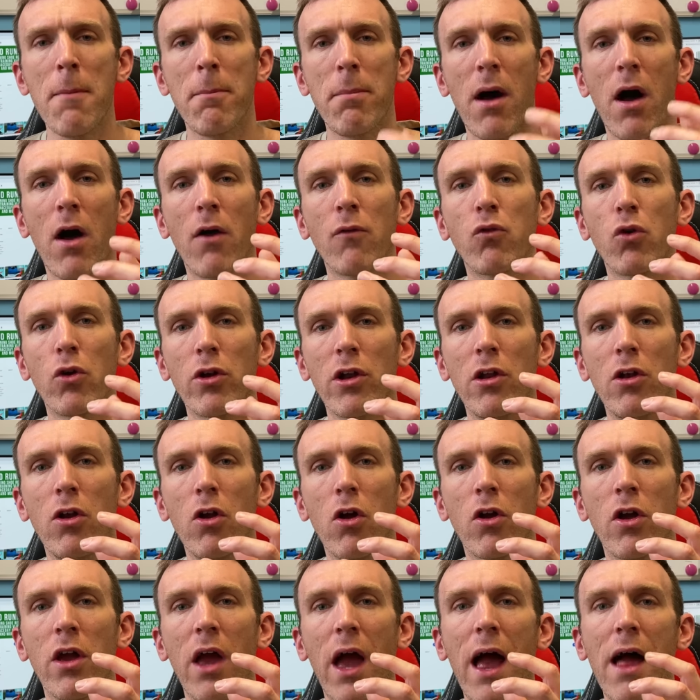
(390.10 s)
but I've gotta
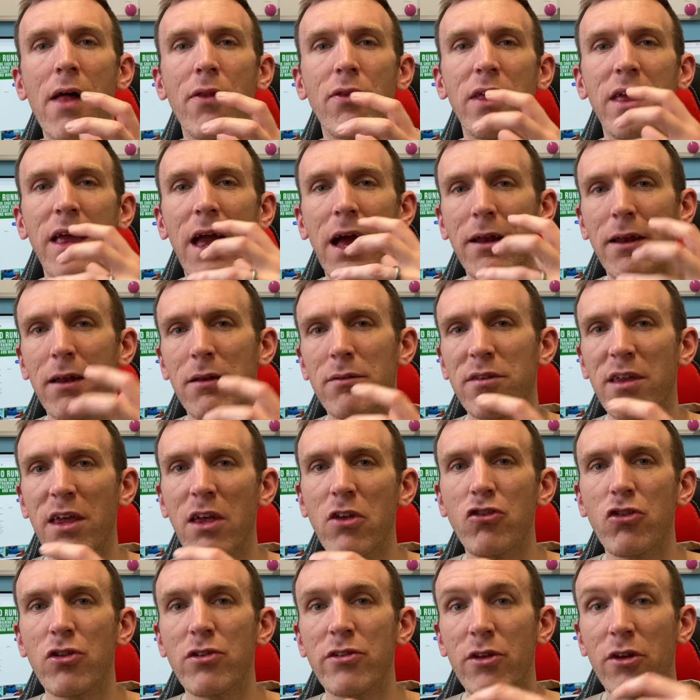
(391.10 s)
look at the
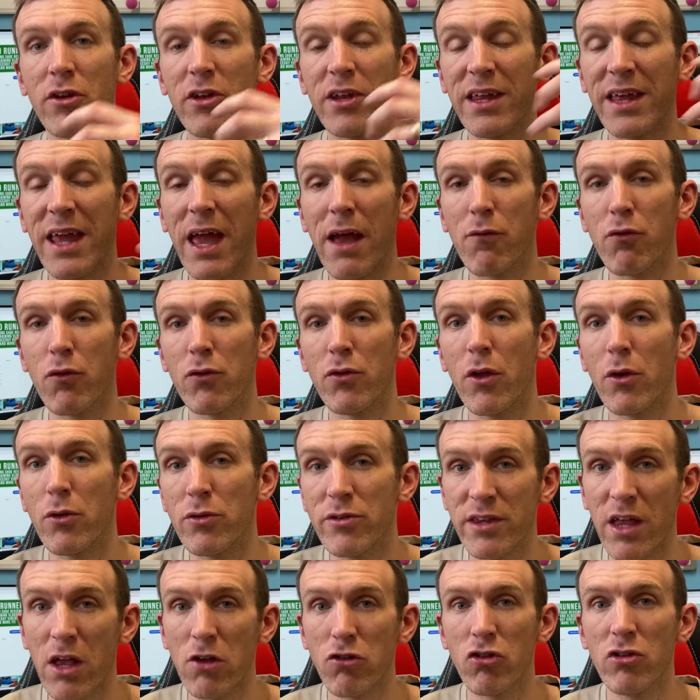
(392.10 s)
adaptations I'm gonna get from those
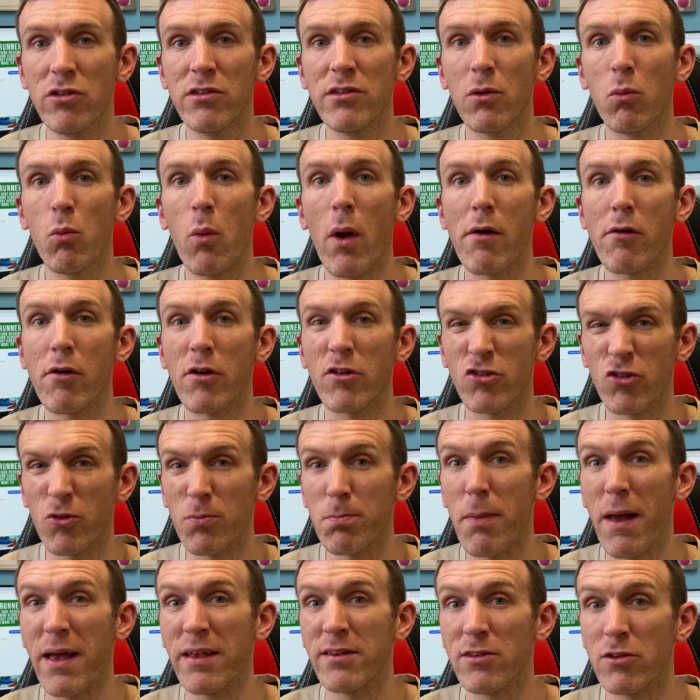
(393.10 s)
sessions and where I
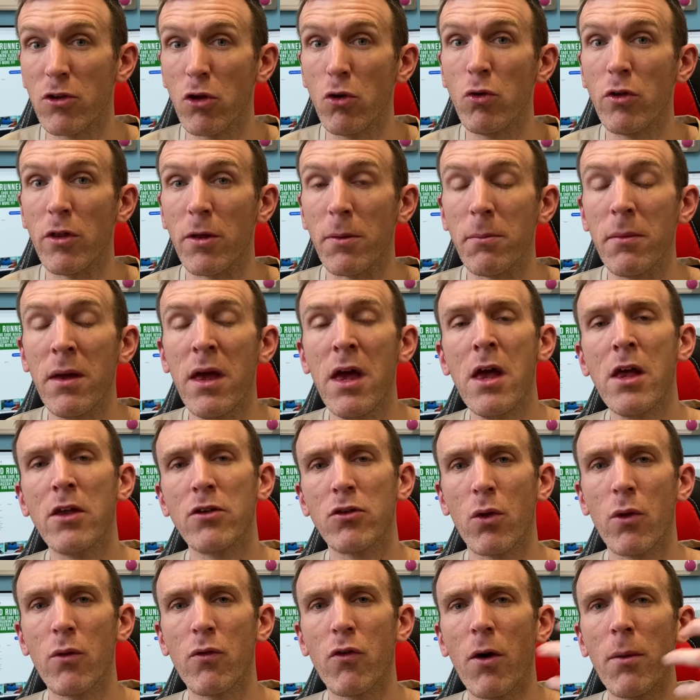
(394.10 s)
should best do them.
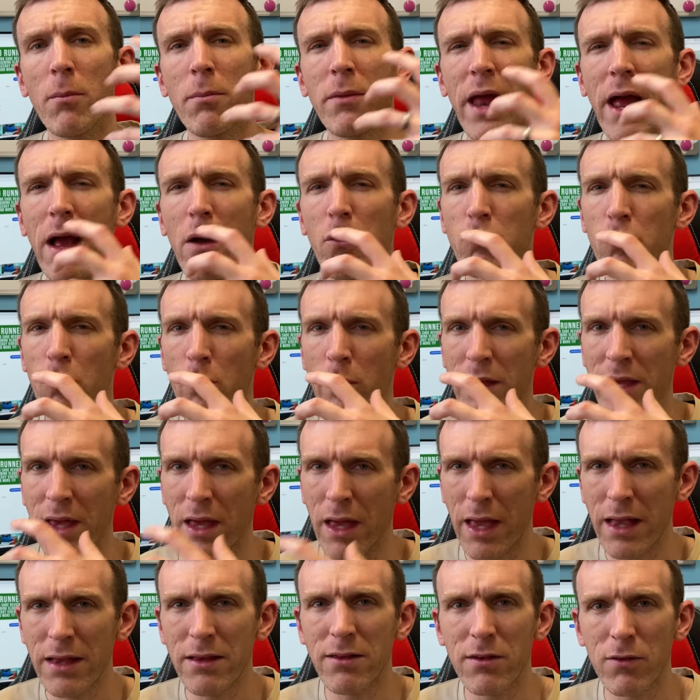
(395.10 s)
So if I'm now doing
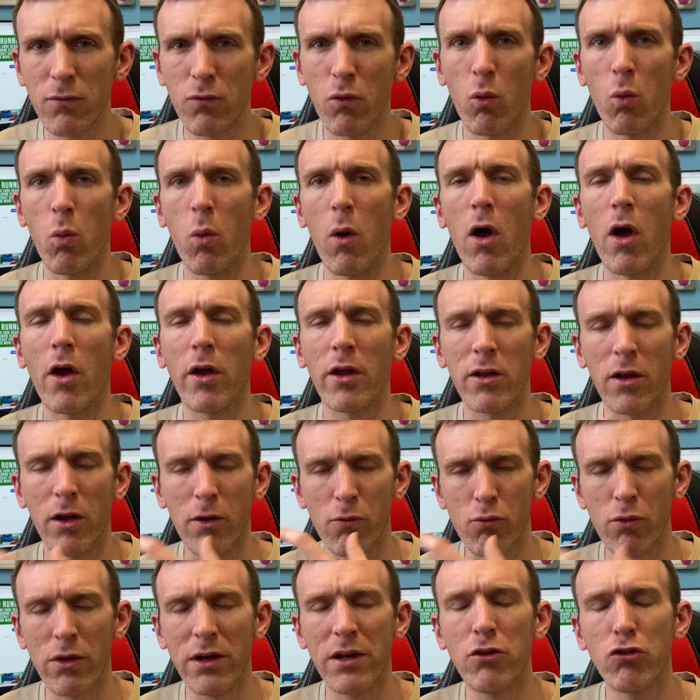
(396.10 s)
interval work, like
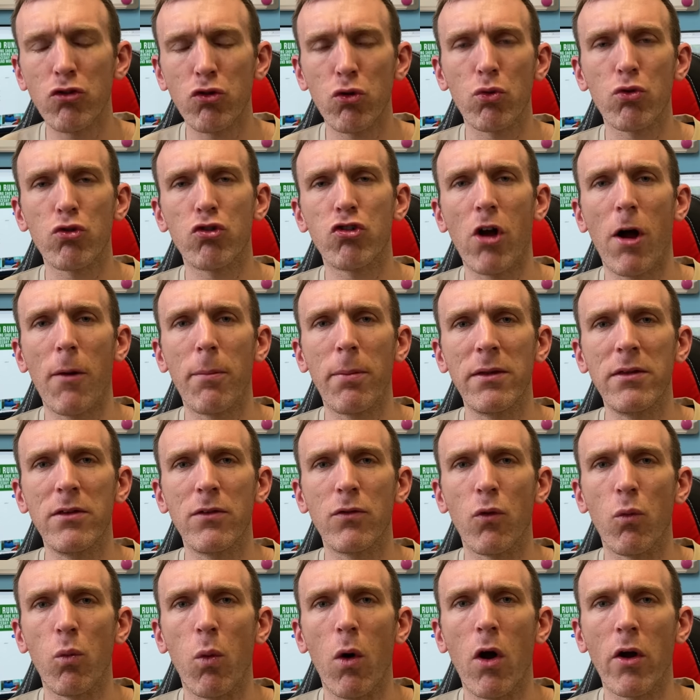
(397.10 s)
really short, sharp
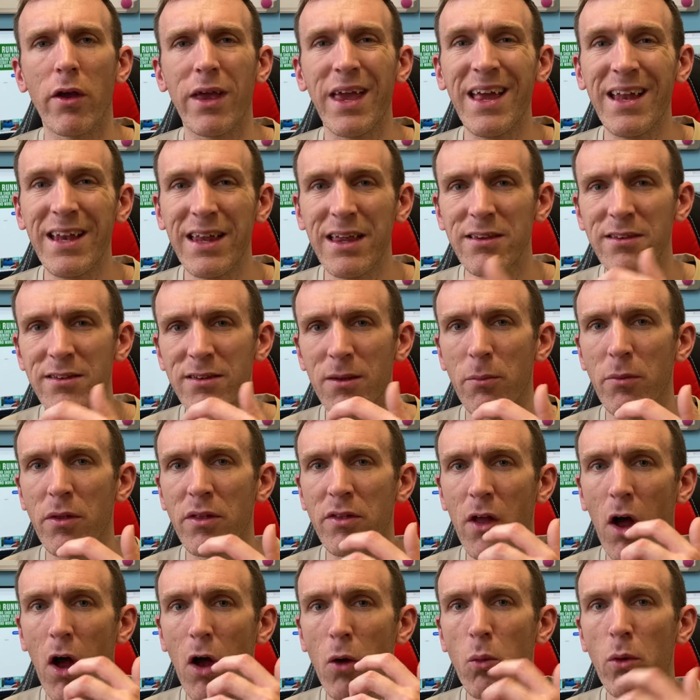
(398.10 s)
interval work, it is
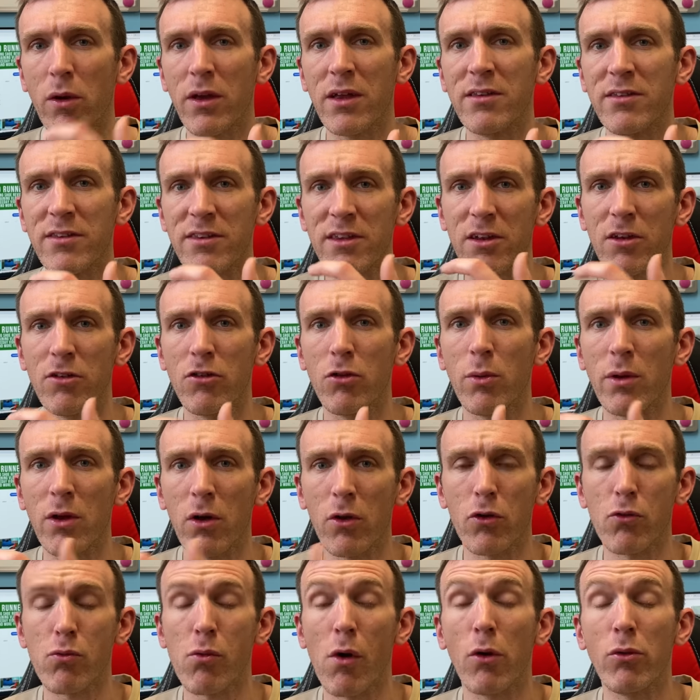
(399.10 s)
something that I would consider doing
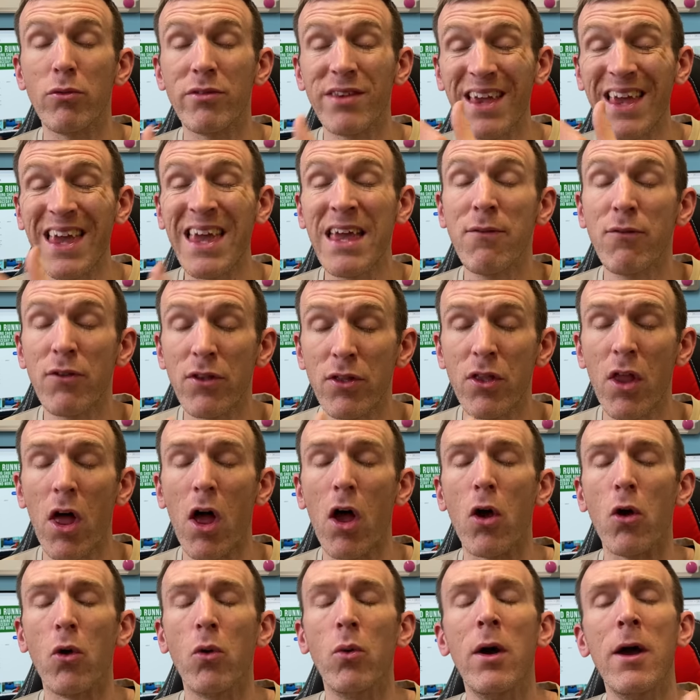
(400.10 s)
on the roads, even
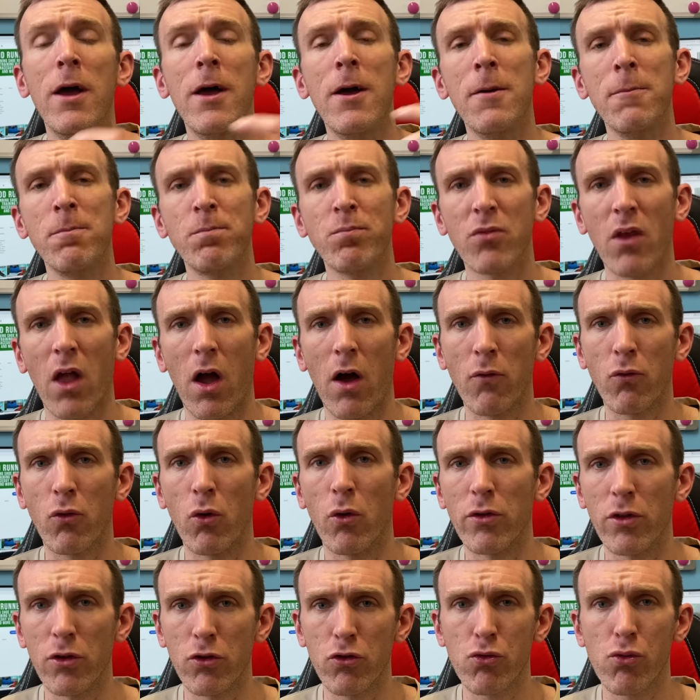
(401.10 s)
though I've
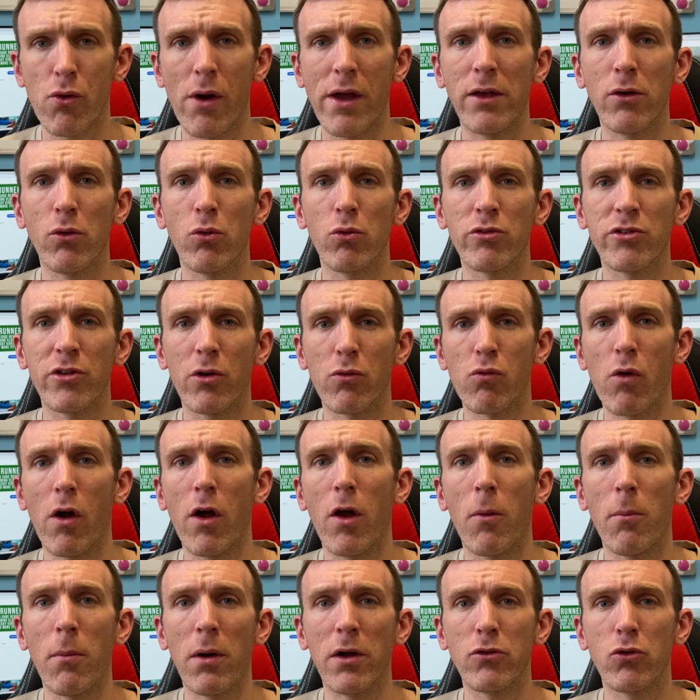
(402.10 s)
got the trails
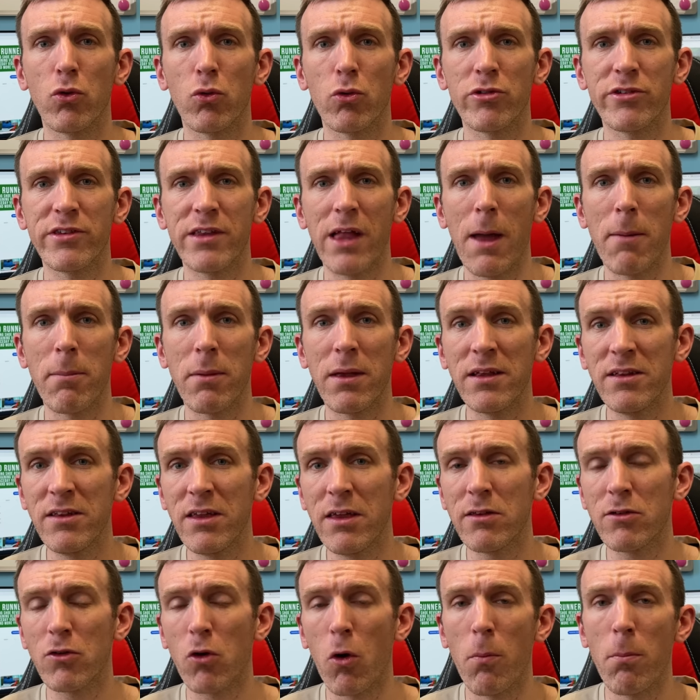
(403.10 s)
right on my doorstep. In
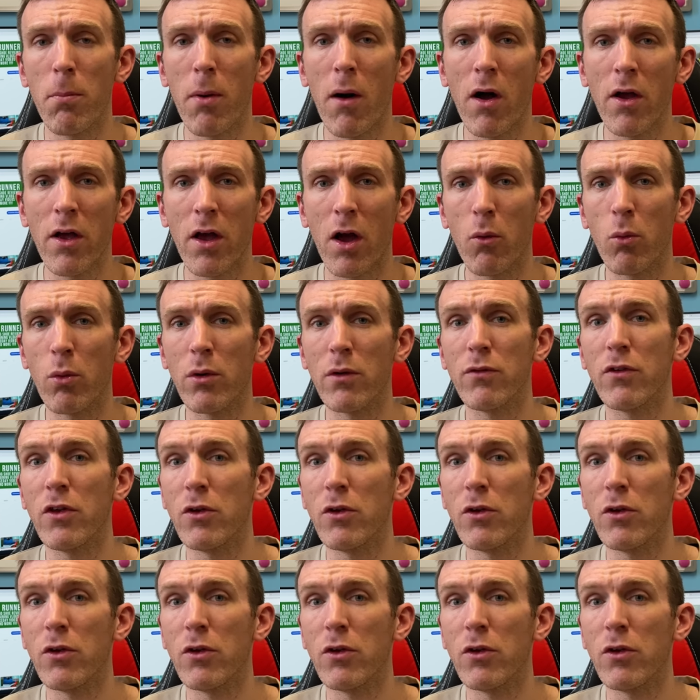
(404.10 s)
years gone by, I would have